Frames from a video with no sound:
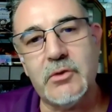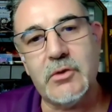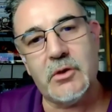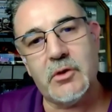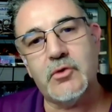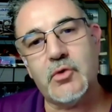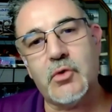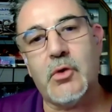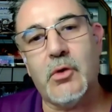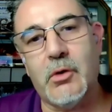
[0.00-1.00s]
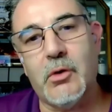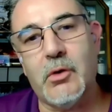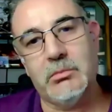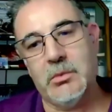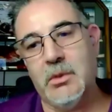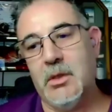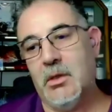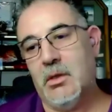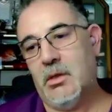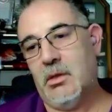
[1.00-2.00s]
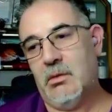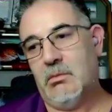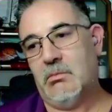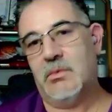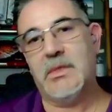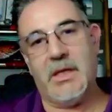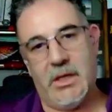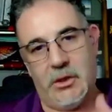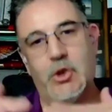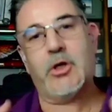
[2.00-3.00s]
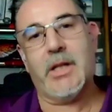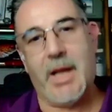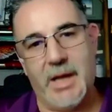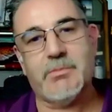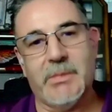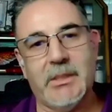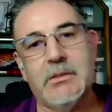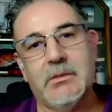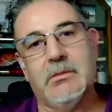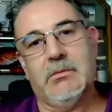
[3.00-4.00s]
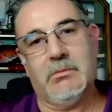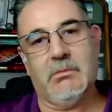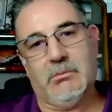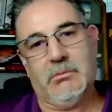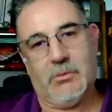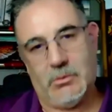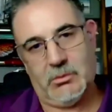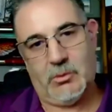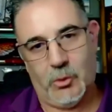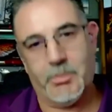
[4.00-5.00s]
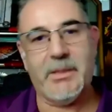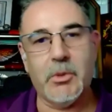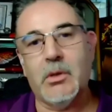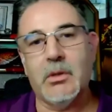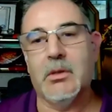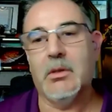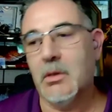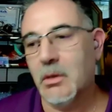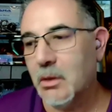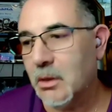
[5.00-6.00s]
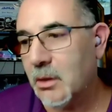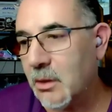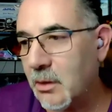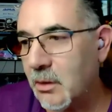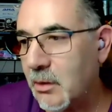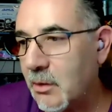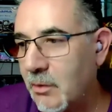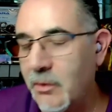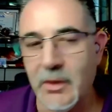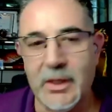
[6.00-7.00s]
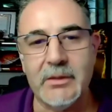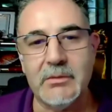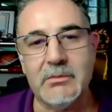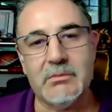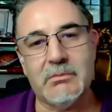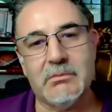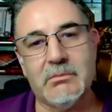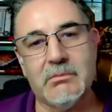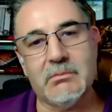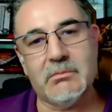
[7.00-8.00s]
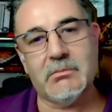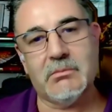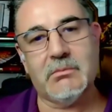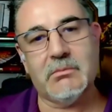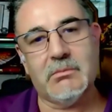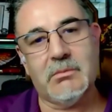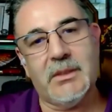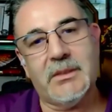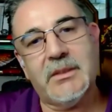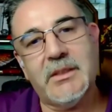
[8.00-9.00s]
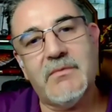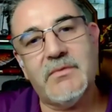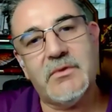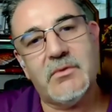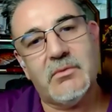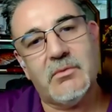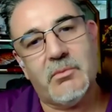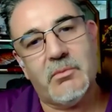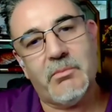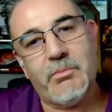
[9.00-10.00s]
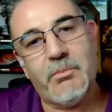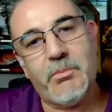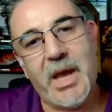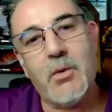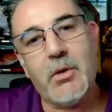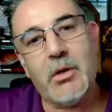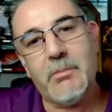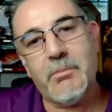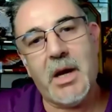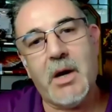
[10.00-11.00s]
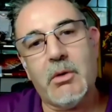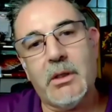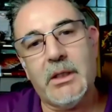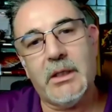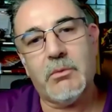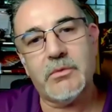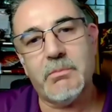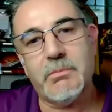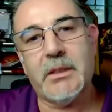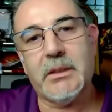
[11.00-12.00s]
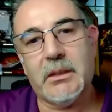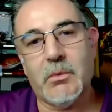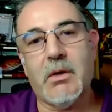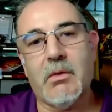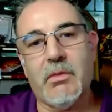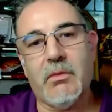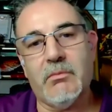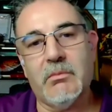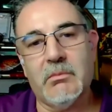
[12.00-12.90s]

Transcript: you can control the underclassmen or people, then it leaves you power, and power equals money and wealth.